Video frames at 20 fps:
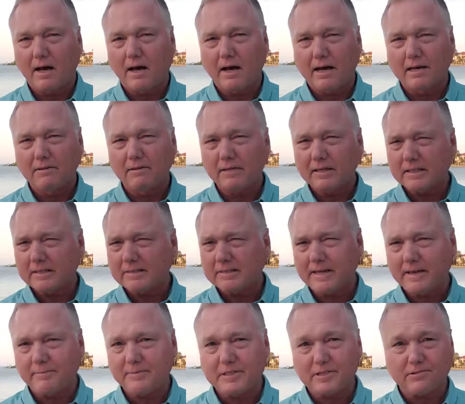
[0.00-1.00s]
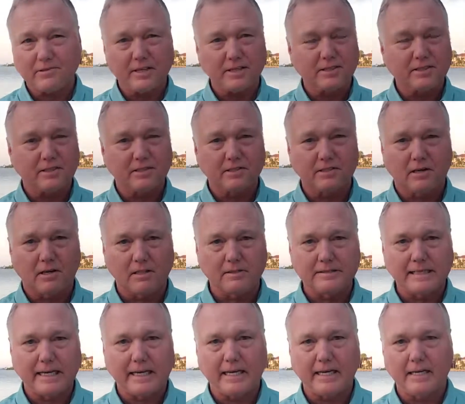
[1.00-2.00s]
I look at demonstrations all
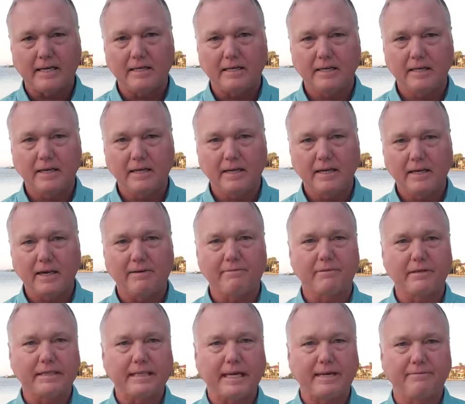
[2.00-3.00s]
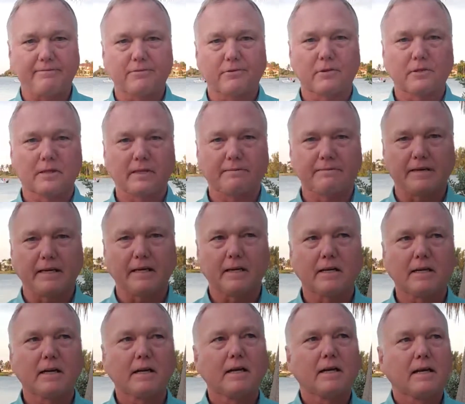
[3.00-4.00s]
day, every day for a living,